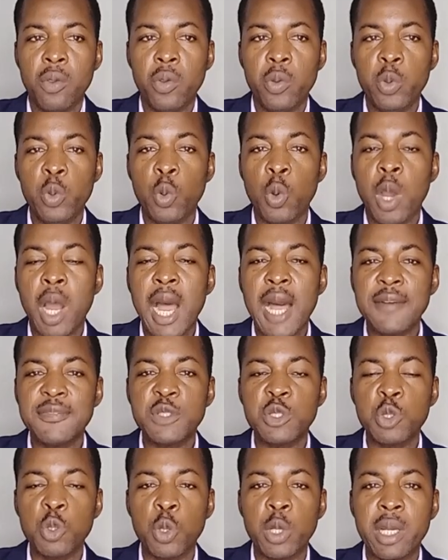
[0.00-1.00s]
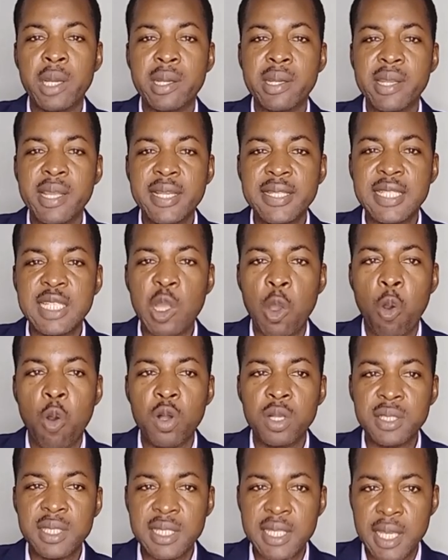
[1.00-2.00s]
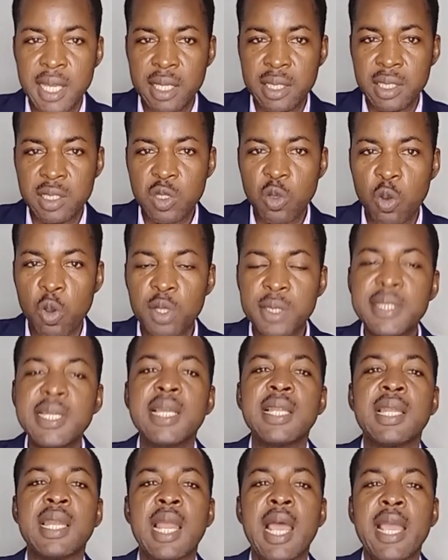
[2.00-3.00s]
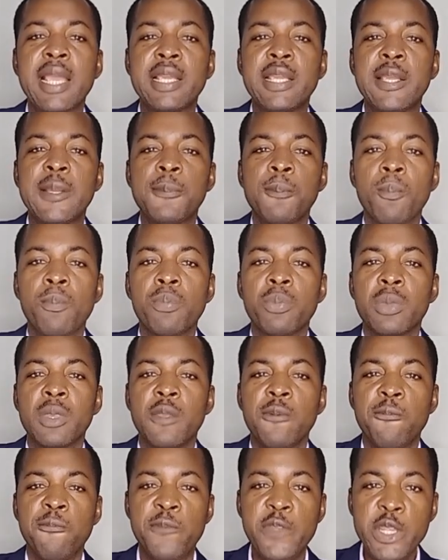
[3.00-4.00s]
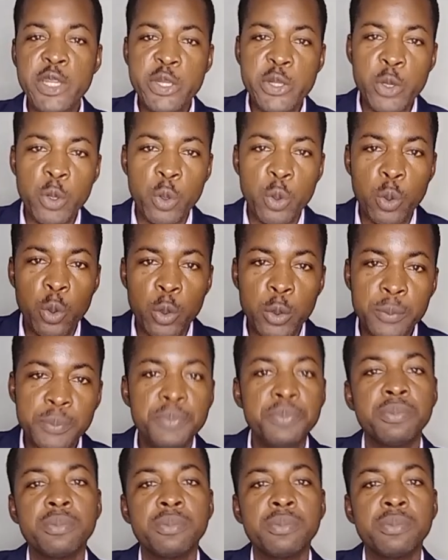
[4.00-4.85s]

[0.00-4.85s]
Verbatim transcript: you have to create content. Content like video,